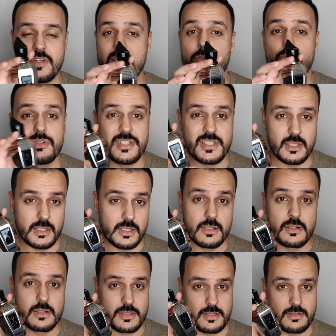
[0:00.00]
in recent
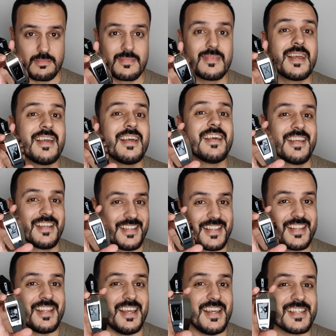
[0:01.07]
years.
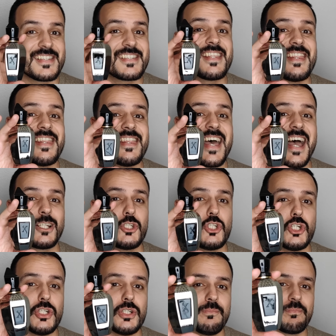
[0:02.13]
It's that
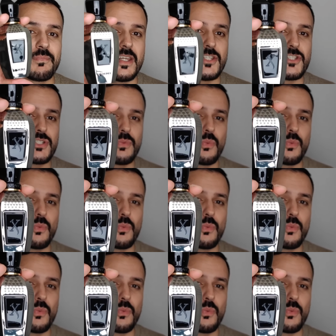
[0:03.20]
good. It's